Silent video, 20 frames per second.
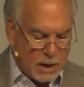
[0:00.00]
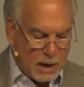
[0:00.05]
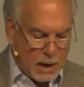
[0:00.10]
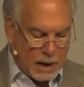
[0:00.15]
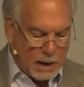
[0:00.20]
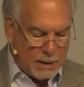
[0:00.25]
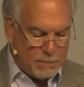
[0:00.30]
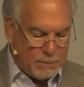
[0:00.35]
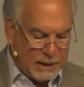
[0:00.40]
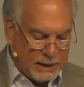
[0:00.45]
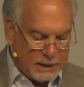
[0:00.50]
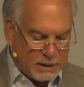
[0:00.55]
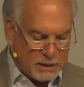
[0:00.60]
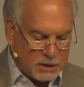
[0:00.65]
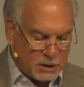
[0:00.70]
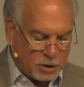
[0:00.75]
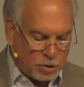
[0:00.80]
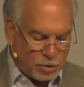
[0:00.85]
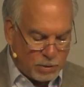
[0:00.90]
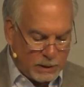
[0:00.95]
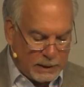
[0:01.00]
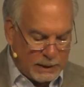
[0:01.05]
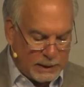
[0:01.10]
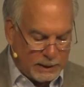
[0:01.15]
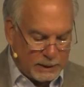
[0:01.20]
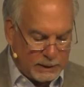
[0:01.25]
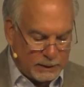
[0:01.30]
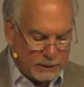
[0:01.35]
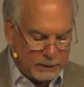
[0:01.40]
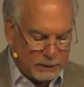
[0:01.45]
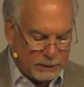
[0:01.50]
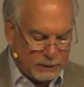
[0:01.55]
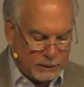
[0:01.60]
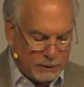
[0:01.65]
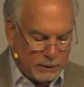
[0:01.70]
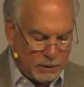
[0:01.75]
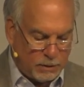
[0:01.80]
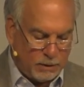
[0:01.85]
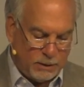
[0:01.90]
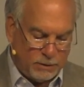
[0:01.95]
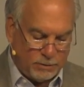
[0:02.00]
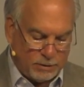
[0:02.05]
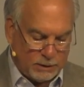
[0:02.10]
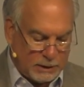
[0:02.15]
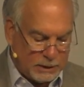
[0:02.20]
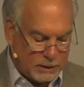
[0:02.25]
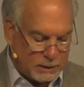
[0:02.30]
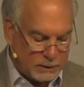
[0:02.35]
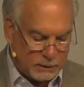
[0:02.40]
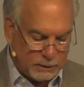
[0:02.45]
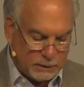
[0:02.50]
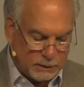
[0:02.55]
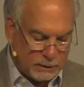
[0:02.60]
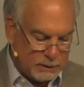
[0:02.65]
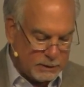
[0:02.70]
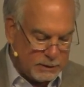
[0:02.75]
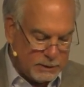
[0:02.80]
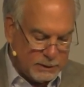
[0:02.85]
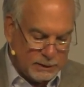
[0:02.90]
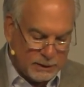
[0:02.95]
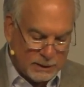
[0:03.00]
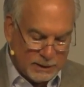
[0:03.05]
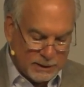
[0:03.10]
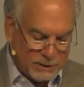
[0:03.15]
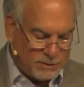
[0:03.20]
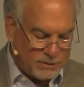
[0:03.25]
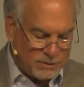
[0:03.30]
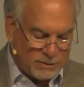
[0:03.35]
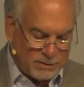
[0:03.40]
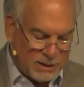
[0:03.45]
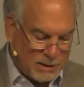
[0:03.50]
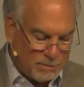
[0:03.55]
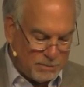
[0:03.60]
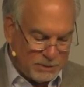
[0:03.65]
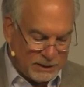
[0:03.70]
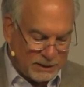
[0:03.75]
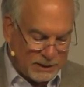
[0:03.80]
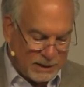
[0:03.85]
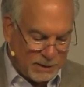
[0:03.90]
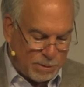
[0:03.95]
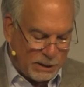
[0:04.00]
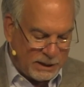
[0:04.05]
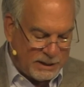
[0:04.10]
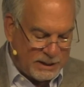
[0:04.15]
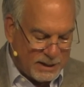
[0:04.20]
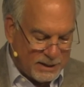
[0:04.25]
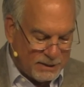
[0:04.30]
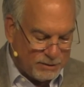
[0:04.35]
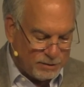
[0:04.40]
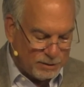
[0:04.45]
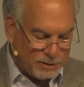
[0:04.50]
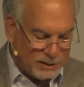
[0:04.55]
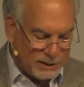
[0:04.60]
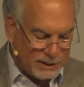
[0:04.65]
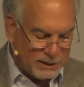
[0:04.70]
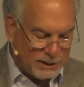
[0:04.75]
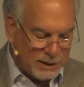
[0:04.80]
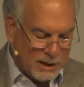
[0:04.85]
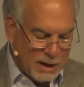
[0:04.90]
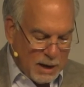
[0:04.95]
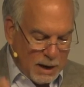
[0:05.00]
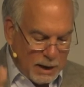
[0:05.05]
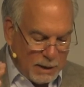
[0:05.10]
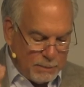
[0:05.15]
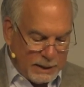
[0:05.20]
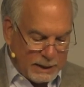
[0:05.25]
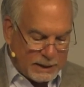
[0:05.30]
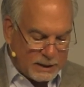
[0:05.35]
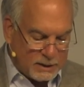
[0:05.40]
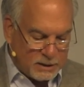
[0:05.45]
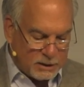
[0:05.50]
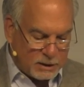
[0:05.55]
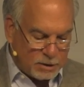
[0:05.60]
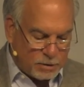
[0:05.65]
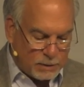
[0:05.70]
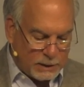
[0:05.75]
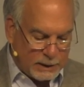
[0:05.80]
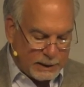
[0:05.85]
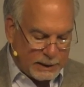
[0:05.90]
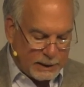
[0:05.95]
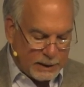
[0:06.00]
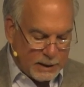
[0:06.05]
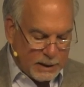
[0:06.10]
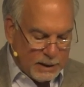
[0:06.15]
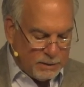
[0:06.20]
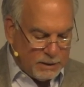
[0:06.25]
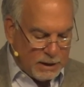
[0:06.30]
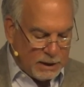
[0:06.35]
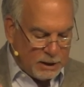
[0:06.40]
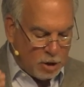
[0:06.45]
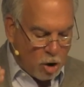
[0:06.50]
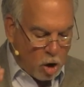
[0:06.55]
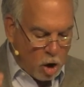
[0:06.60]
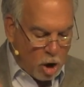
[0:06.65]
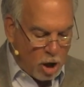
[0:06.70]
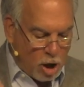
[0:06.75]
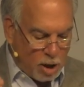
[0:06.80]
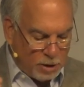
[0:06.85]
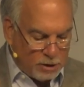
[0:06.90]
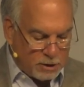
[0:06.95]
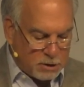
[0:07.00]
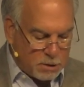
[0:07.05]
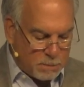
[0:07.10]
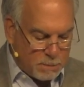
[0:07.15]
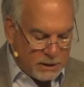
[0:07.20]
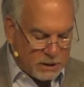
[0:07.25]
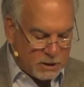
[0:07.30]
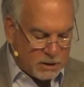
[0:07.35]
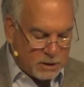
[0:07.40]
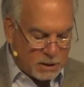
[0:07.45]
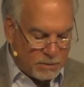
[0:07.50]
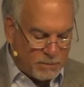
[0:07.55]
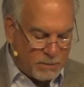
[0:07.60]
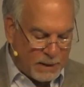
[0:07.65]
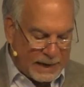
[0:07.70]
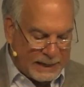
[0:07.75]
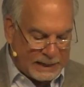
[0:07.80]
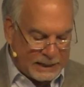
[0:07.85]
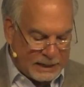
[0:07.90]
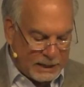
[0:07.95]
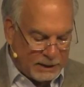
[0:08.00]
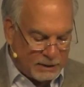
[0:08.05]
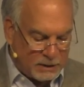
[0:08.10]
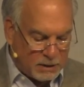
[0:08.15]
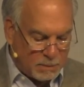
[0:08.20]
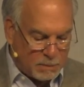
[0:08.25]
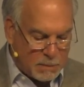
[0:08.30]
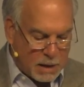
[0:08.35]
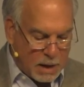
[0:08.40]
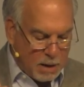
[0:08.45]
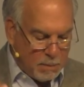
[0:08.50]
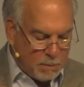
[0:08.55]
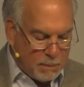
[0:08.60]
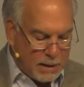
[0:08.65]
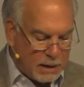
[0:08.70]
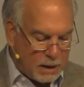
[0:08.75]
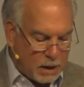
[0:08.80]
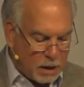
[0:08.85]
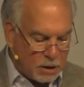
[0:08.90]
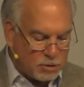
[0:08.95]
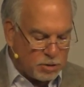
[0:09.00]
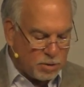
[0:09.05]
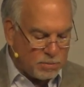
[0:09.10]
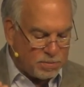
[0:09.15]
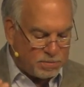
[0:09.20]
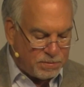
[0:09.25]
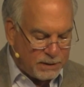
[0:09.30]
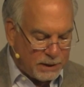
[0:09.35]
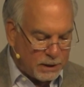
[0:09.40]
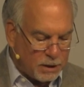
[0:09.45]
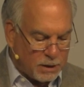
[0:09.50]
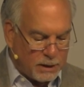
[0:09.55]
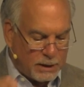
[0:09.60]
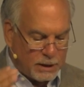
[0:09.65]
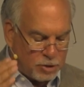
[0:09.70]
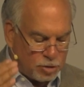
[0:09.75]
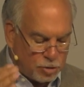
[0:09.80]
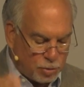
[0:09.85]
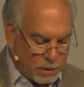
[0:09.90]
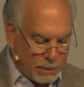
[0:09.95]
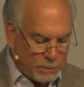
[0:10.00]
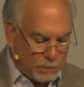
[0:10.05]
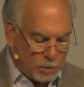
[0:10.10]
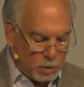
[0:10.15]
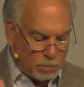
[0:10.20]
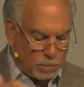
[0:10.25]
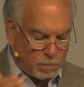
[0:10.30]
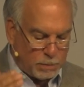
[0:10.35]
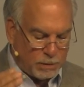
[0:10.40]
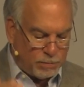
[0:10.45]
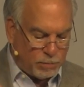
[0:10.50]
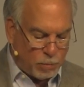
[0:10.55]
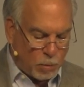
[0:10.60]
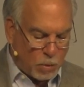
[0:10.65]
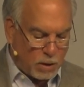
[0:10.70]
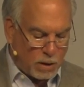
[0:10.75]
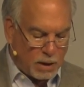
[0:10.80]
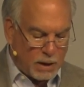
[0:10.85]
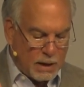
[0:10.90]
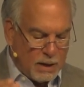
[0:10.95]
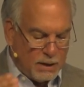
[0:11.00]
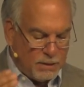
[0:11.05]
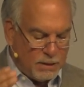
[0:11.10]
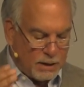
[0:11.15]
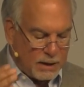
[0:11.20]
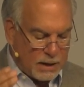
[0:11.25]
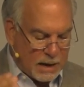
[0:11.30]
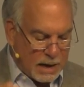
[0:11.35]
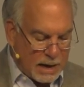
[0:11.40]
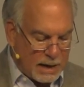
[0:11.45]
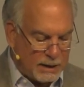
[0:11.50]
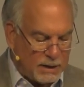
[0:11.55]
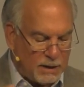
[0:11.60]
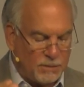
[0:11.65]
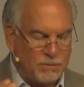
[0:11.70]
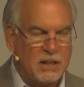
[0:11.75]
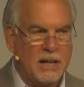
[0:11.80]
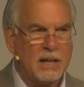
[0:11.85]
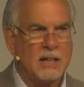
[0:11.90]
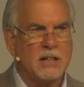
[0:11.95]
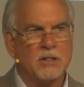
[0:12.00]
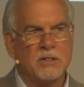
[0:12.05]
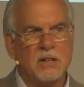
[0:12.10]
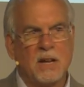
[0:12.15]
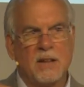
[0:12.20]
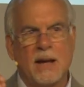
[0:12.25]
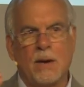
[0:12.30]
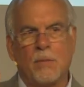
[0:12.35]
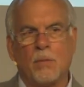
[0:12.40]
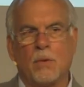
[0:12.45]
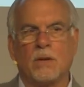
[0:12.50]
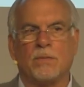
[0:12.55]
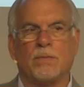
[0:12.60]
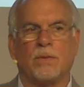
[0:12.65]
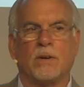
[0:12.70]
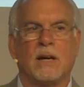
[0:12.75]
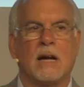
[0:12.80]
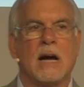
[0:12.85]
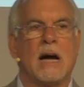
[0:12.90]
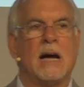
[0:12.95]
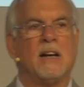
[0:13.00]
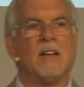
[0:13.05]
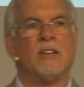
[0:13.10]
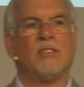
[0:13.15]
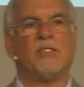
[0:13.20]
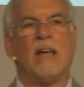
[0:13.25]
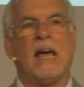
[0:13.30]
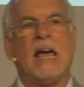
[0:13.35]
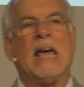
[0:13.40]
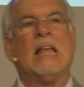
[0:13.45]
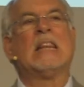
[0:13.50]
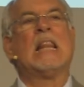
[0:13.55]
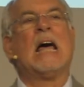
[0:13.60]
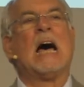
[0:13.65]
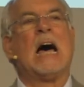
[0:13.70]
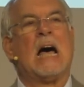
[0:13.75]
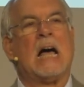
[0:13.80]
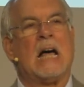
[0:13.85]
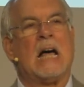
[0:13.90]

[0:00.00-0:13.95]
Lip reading: I make a decree. Here he is again. It's the same thing Nebuchadnezzar did. I make a decree that in all the dominion of my kingdom, men are to fear and tremble before the God of Daniel. Now that word for God is Elah.